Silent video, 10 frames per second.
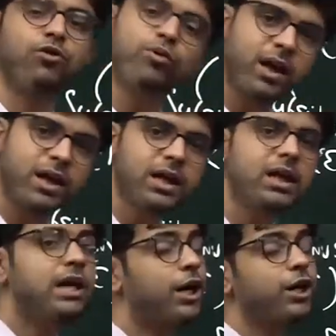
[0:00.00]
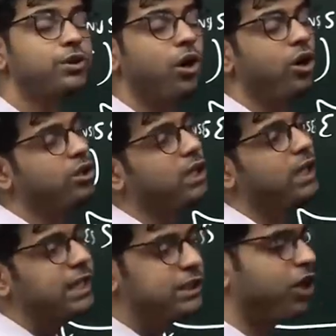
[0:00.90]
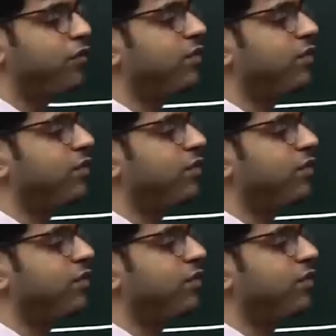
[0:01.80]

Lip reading: Do you agree? It is all on the nature of